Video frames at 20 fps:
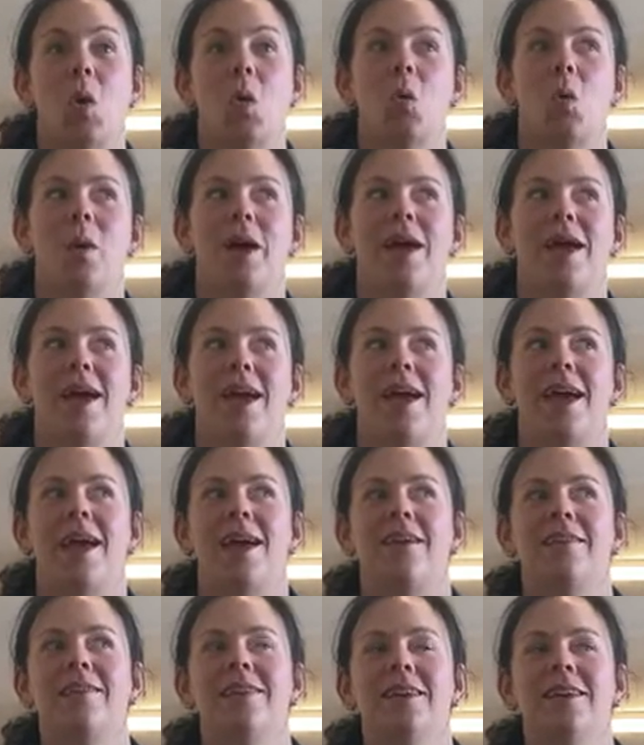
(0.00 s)

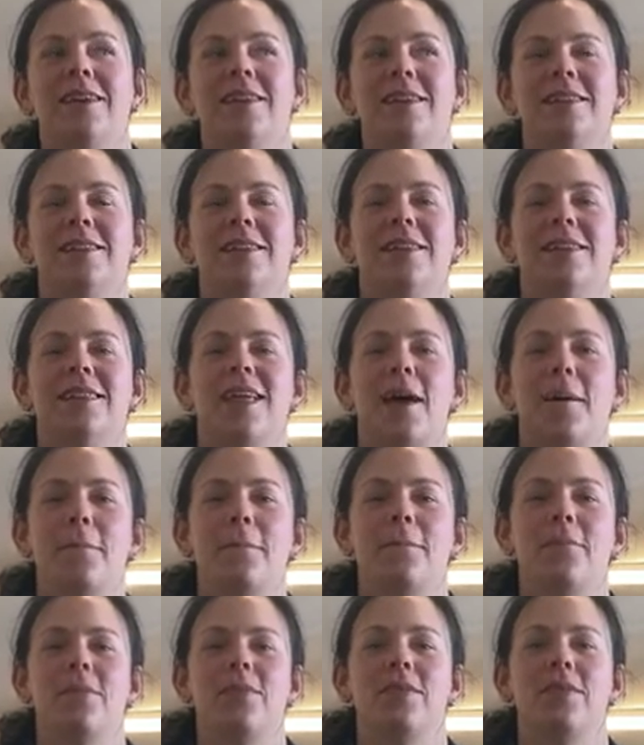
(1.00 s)
Where is
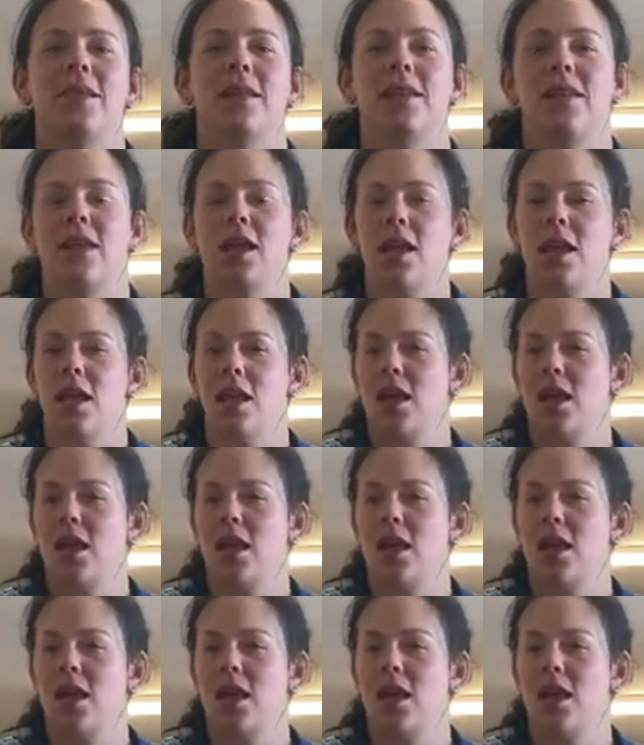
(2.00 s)
Thumbkin?